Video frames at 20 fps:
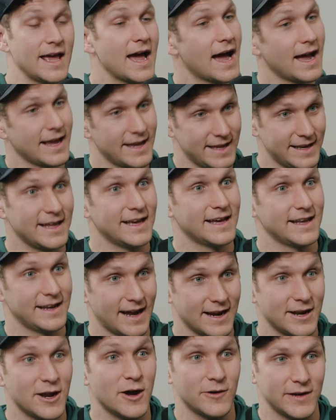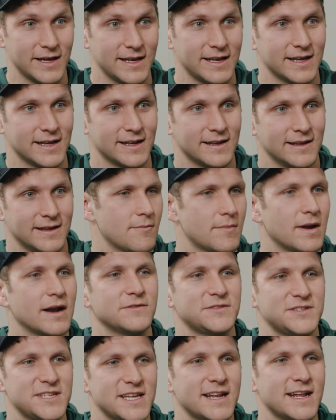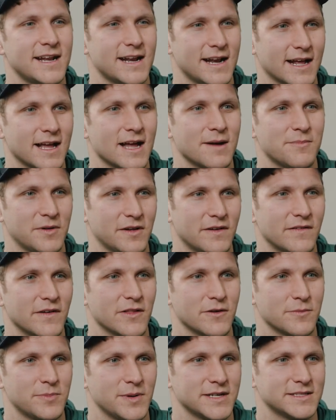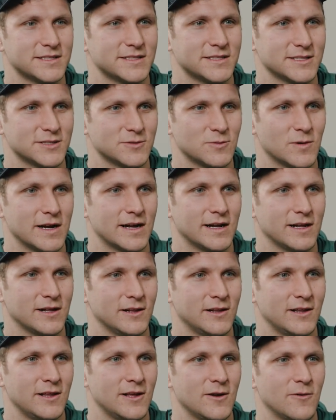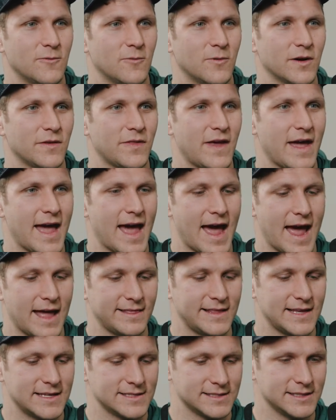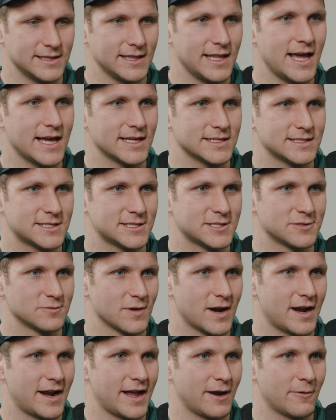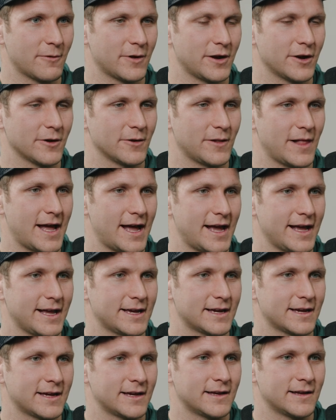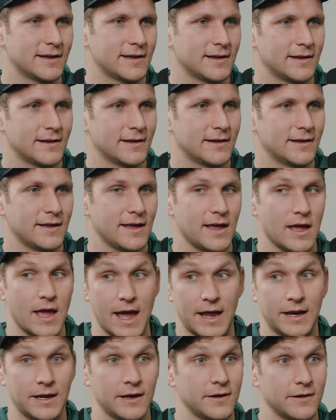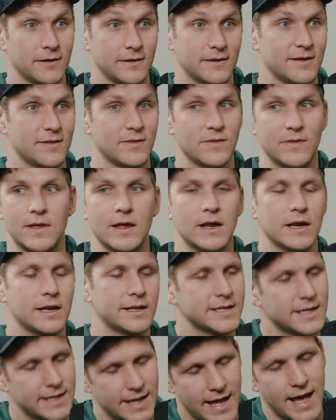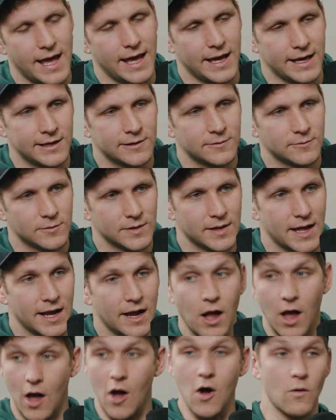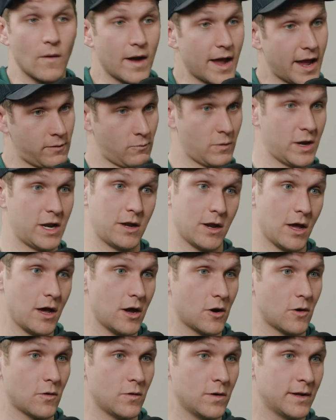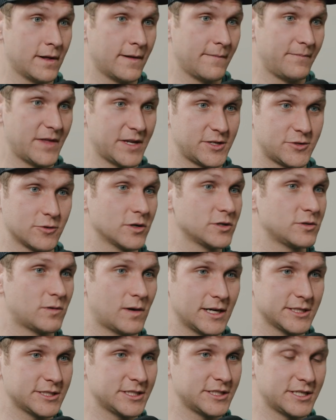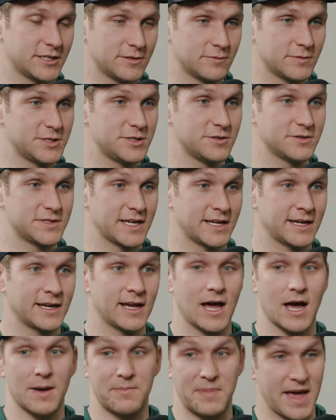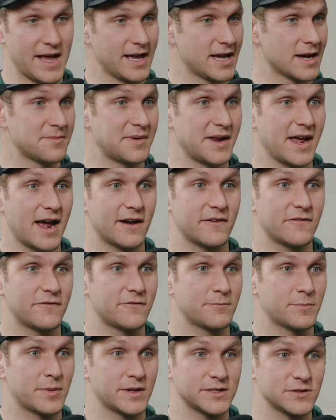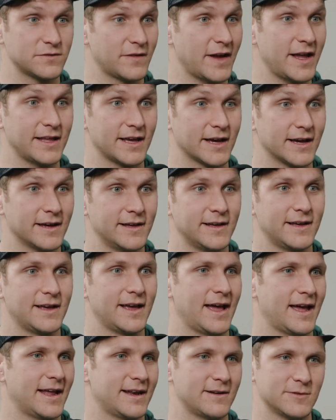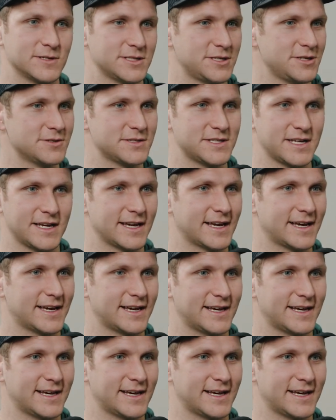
Yeah, he did. I know he did. But I've seen it in a couple of other places as well, where they had these lists running where you're like, and today we're like, and we know that George Washington was using a paint company out of Pennsylvania and was using